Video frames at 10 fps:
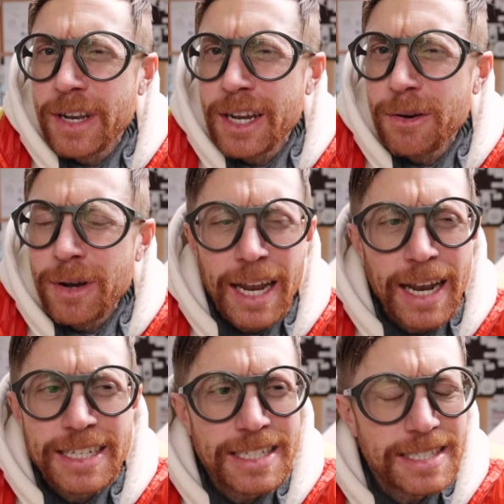video, and
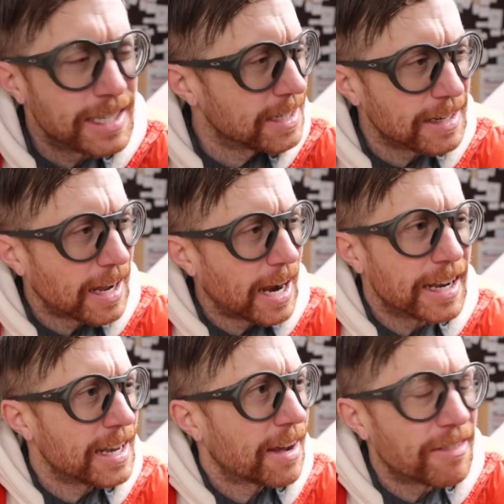I just didn't, I
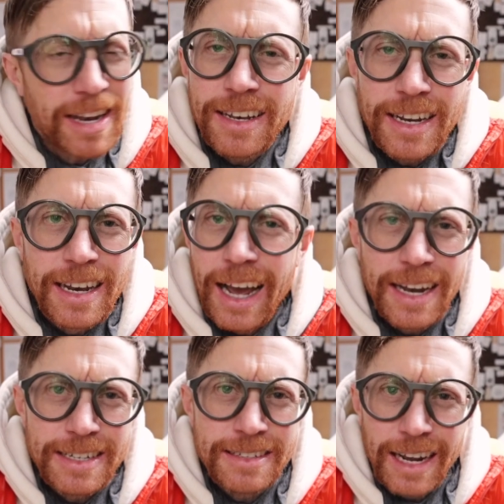didn't have an ending.
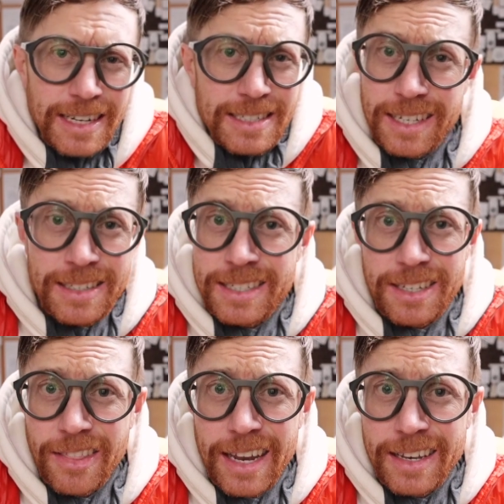I didn't, I just didn't
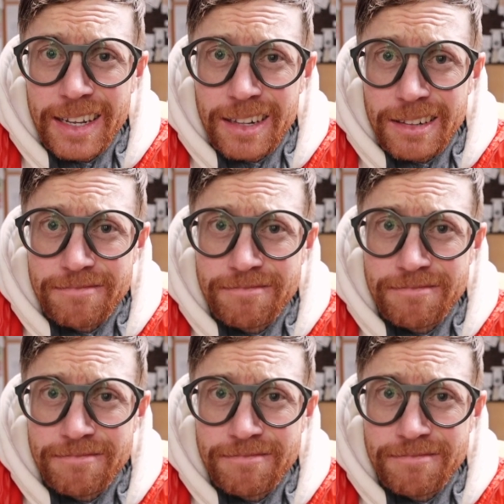seal that deal.